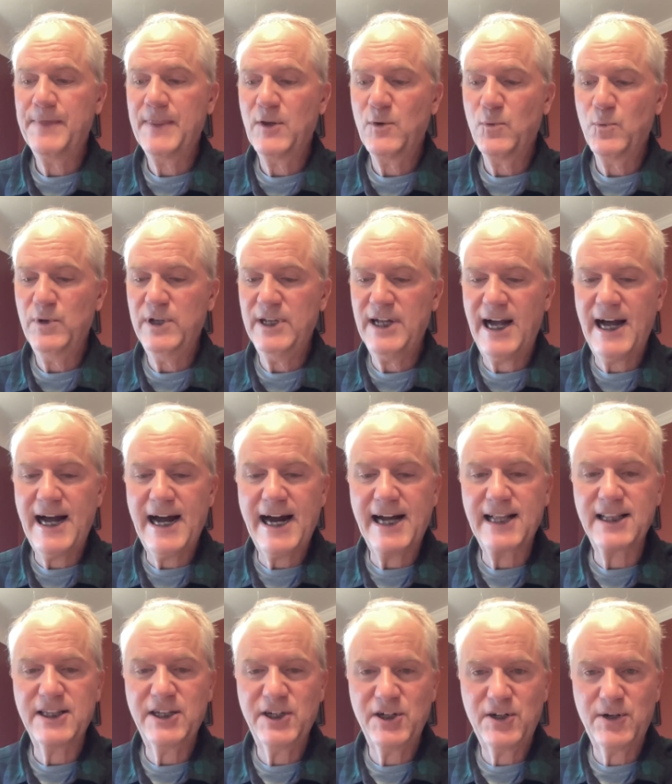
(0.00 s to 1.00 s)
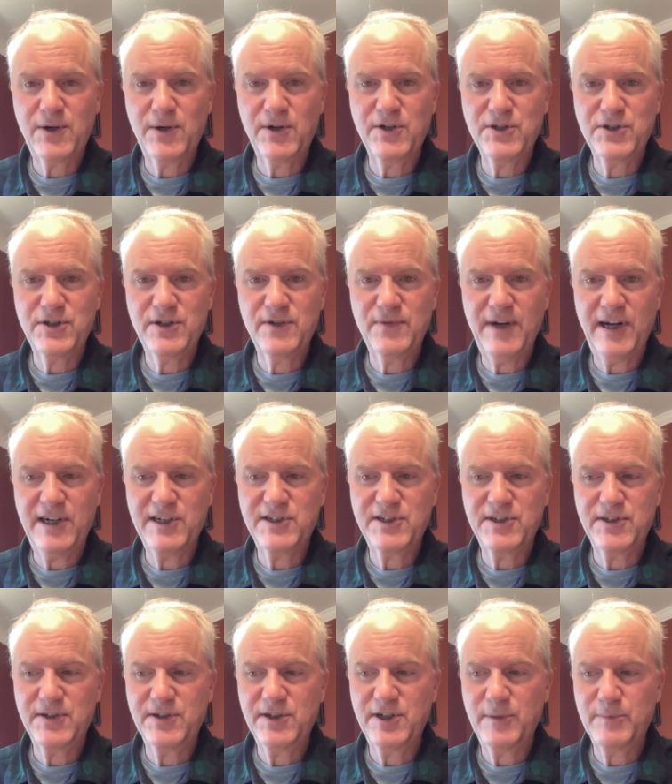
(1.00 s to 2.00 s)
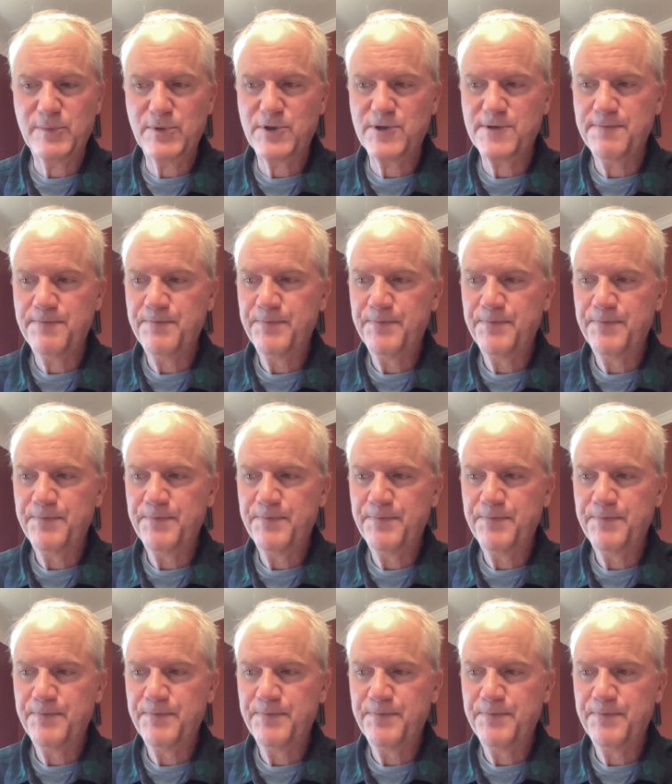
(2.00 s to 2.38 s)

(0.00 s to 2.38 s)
we highly encourage you to register your numbers,